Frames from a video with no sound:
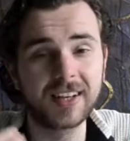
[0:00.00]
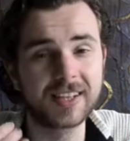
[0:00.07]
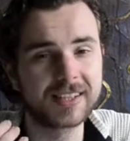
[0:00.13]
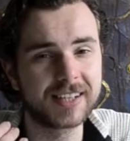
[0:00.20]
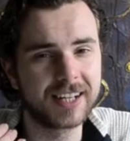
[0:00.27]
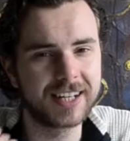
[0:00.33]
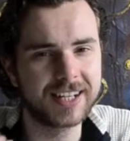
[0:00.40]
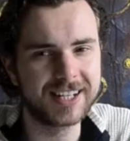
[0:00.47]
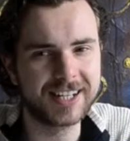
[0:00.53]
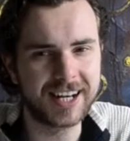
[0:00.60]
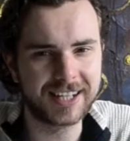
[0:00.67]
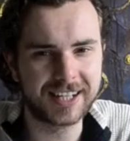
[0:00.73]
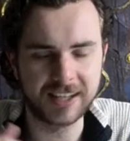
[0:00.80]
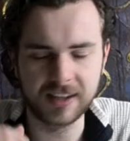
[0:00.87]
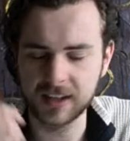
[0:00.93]
that slightly
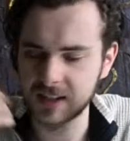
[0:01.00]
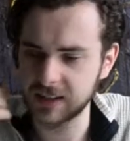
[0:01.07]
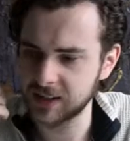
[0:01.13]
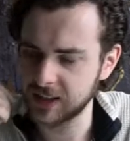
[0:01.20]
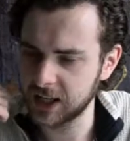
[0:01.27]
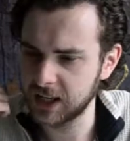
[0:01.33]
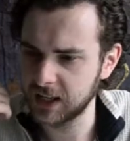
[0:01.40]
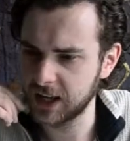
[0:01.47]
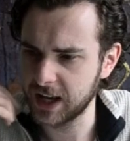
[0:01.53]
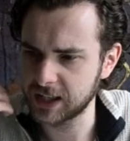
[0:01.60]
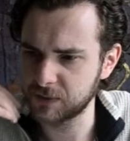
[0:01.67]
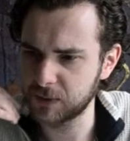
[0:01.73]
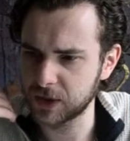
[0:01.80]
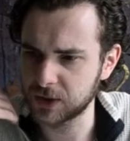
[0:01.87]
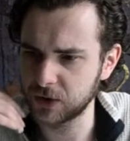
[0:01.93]
nutty
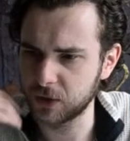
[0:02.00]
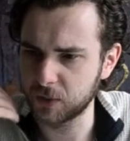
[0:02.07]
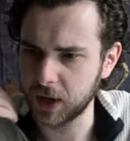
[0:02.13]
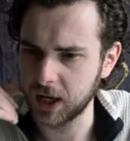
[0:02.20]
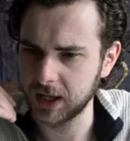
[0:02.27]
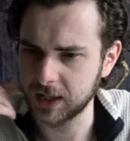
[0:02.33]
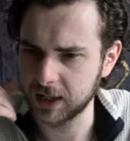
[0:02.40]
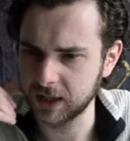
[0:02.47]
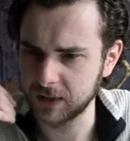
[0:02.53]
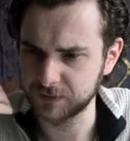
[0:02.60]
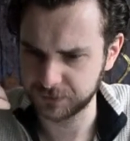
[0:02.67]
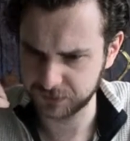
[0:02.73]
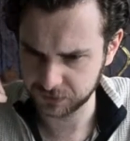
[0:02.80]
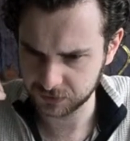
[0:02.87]
aspect on the palate here,